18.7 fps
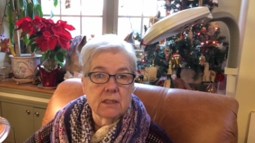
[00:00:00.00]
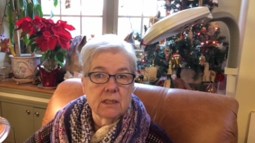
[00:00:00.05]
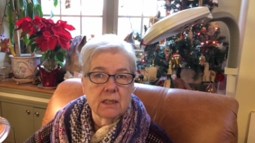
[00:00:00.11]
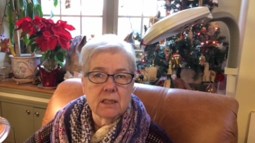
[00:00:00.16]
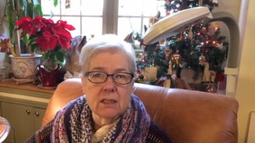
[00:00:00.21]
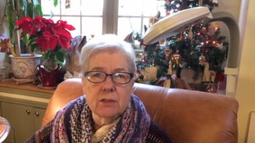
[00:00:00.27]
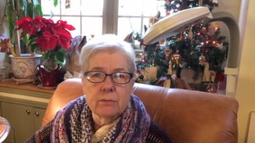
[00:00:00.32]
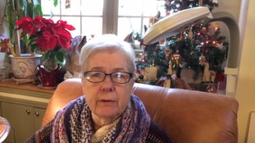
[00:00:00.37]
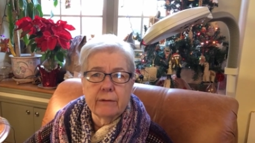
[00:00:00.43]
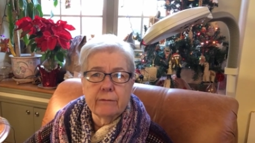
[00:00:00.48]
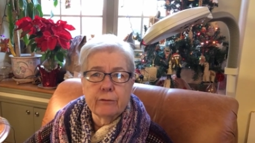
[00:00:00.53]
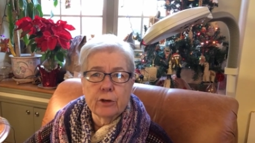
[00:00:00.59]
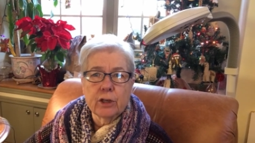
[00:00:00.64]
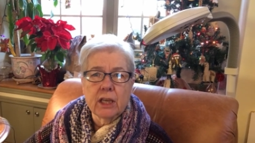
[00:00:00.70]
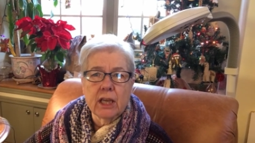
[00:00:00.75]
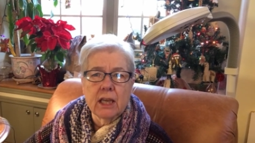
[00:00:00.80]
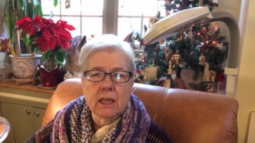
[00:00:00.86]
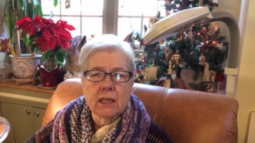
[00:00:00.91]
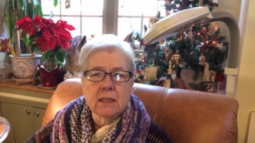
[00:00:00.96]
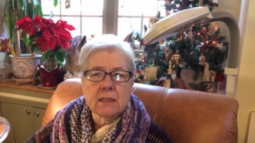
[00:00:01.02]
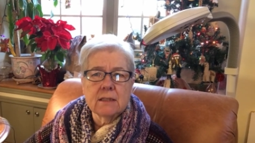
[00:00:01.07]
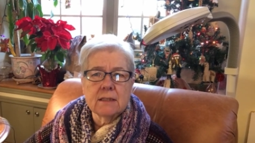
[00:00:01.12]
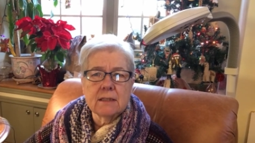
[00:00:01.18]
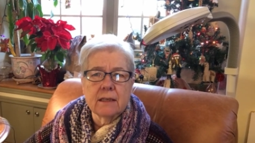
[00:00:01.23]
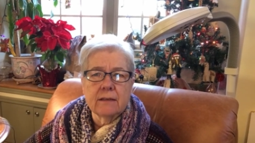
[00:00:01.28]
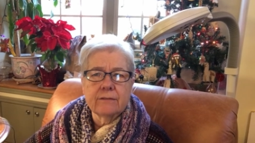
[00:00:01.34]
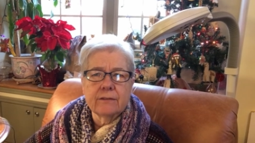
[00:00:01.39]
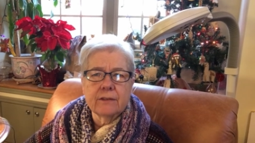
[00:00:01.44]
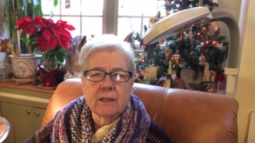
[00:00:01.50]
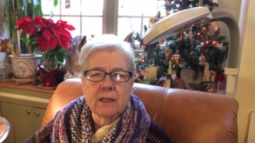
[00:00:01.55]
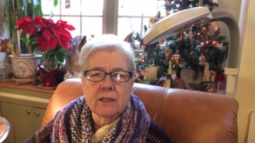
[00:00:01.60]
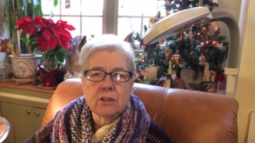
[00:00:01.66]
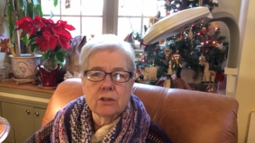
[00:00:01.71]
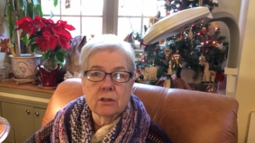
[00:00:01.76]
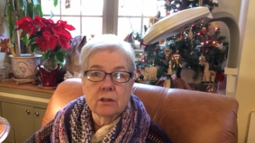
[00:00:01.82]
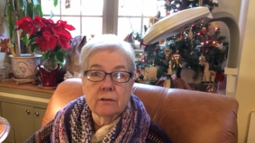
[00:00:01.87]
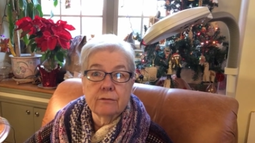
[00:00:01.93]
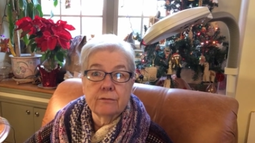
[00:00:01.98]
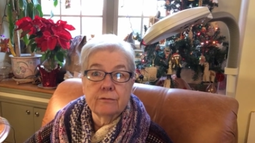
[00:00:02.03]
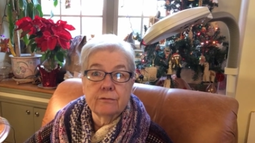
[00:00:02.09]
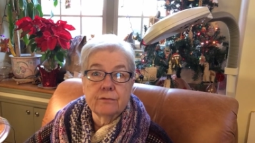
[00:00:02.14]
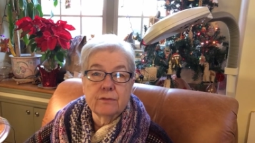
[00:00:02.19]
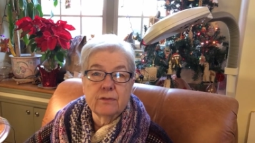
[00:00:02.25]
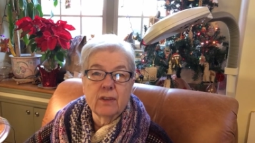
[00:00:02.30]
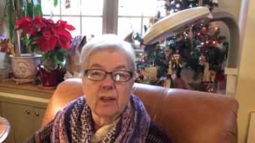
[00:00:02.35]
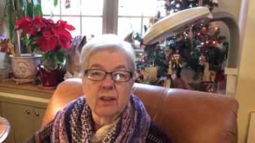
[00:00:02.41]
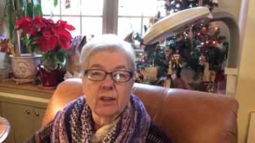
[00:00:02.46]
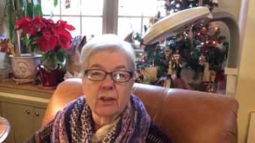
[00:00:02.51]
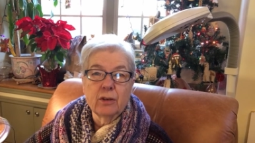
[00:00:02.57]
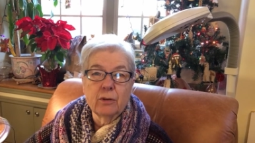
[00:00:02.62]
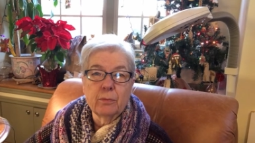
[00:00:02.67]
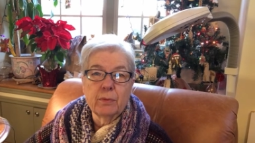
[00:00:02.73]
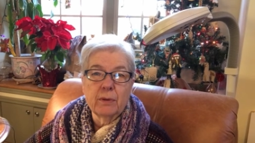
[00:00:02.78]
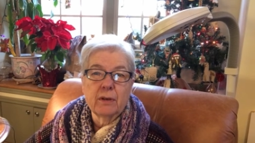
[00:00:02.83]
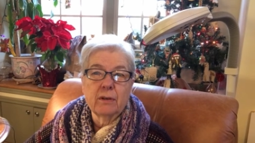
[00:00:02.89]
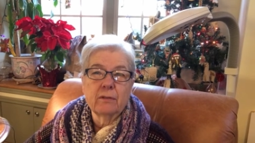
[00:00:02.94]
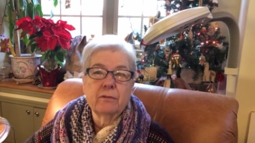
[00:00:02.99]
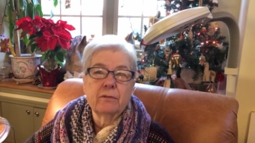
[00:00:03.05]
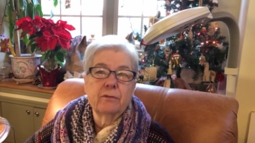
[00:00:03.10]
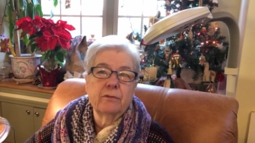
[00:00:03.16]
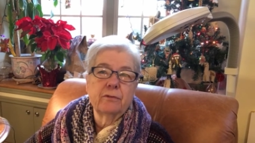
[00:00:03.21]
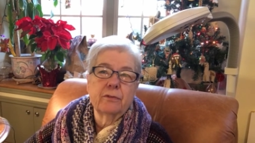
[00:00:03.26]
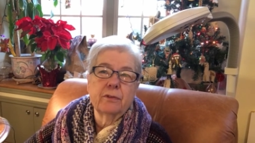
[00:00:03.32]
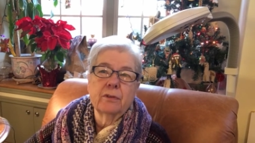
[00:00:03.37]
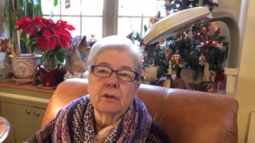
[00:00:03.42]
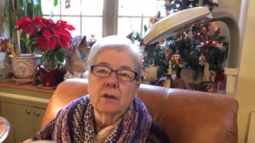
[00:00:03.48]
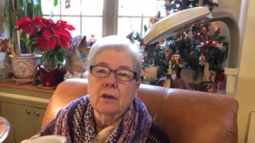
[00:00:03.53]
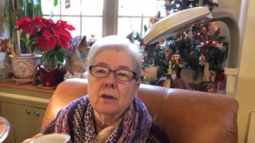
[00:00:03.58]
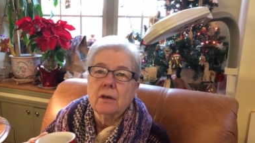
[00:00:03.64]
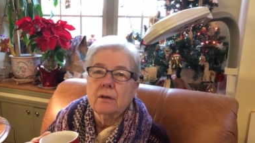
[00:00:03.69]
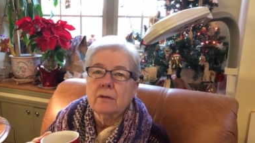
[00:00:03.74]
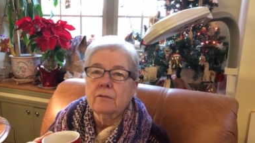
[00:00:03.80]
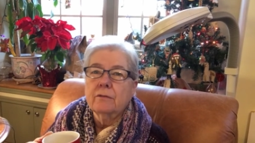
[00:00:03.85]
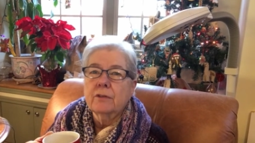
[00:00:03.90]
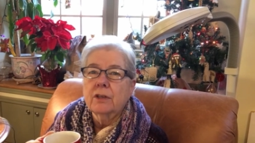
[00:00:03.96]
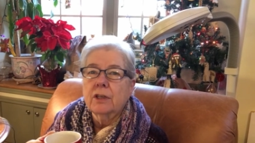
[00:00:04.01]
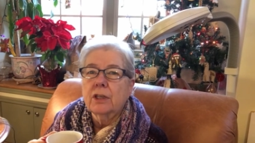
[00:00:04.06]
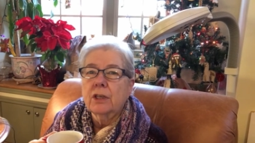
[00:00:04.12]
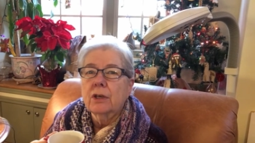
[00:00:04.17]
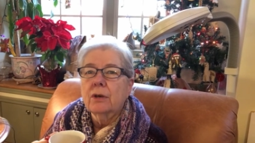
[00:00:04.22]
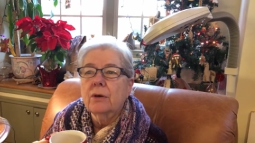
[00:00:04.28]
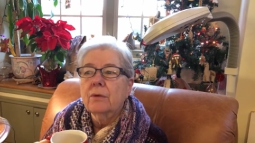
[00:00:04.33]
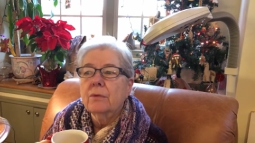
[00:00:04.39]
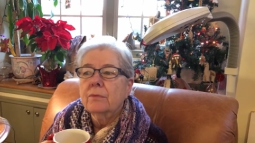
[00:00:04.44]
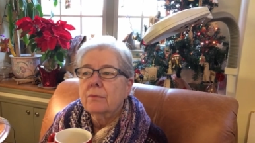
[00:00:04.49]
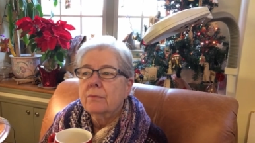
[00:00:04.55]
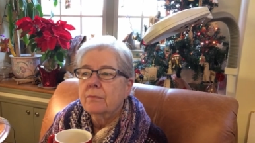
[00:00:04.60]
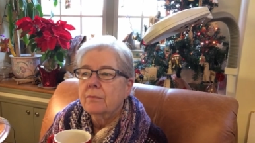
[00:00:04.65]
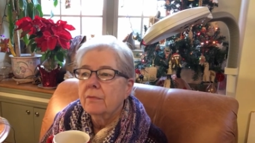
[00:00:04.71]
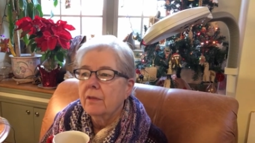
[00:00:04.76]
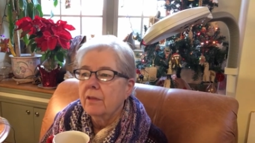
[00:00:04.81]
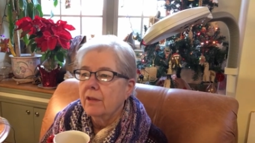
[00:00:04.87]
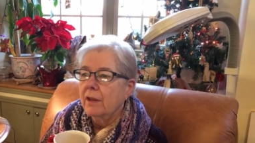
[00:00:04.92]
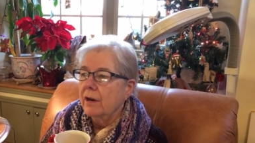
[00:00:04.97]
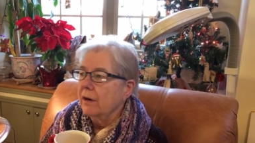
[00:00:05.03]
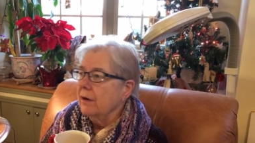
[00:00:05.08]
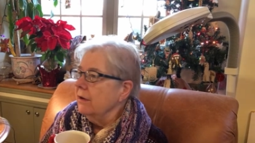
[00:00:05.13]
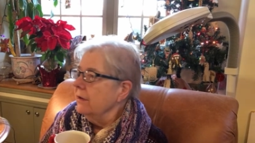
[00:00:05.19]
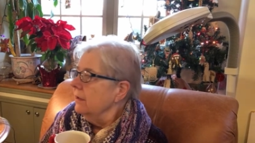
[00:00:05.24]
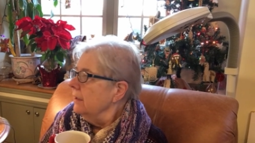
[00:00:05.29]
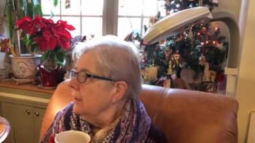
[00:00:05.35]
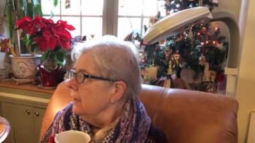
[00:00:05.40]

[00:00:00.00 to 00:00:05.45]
Dennis went for canning stuff, and I took a little bit of video there.